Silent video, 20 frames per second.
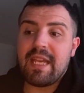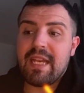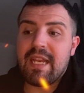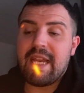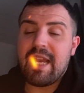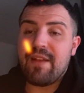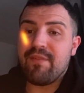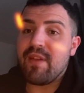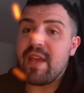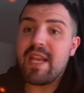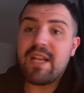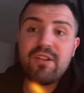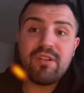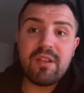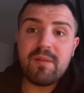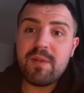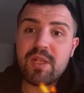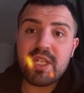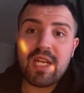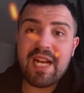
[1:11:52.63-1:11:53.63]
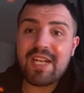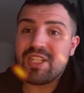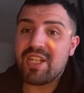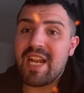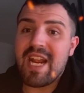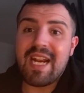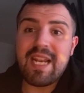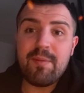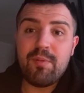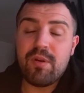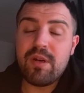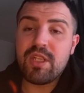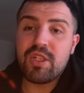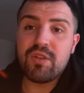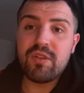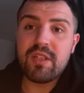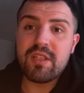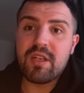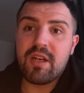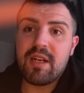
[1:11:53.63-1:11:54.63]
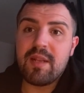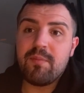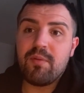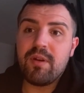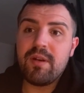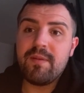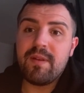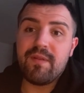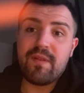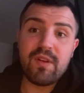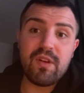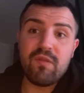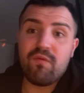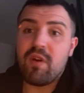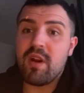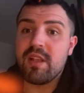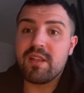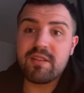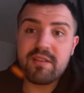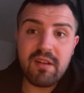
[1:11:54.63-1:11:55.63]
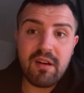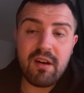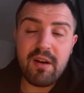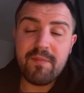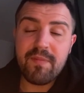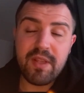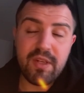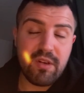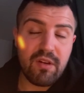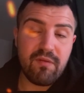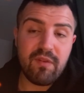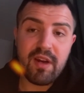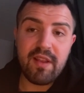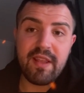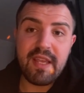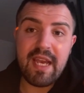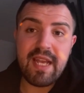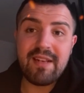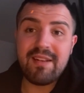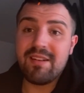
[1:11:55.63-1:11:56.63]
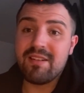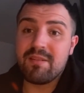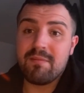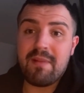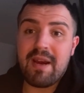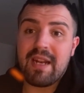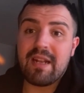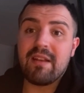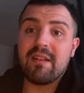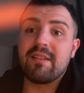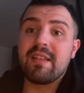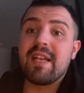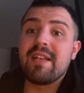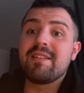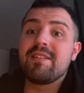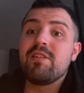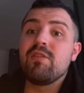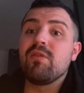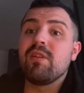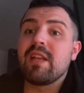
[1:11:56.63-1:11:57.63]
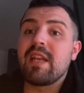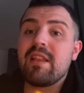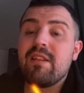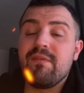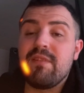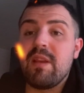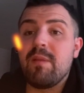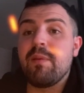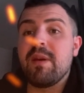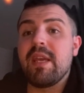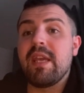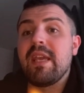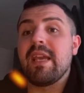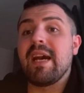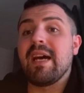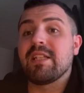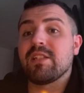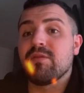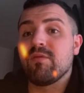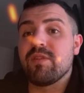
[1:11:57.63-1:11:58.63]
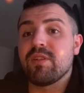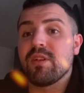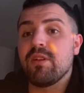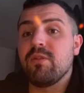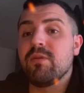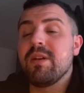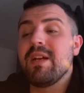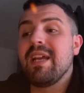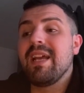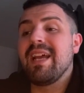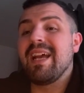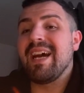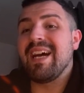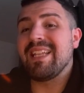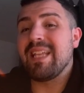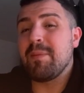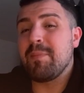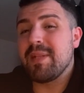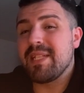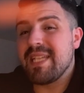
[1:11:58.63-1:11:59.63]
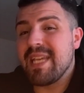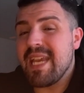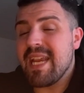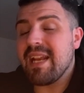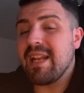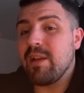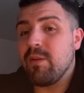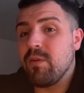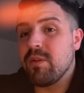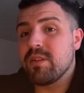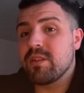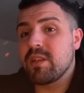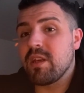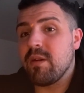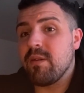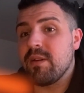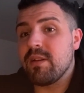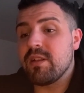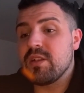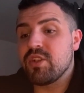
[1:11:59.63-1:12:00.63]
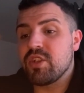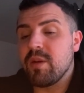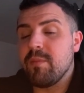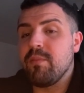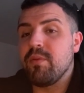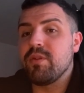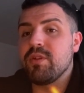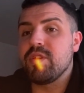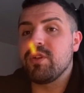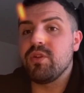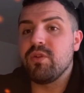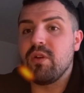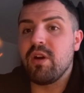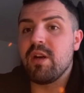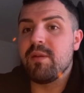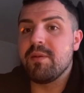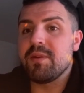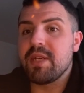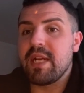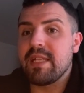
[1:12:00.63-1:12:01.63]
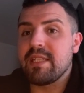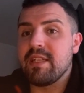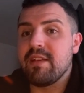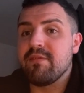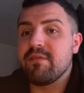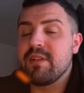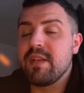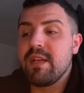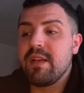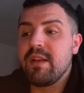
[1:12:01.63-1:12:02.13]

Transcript: if they can do their mission action at any point during the turning point, if they do it right at the start, they do it right at the end, it doesn't matter. They're still going to get the VP as a result. And they particularly want to go and jump onto your home objective.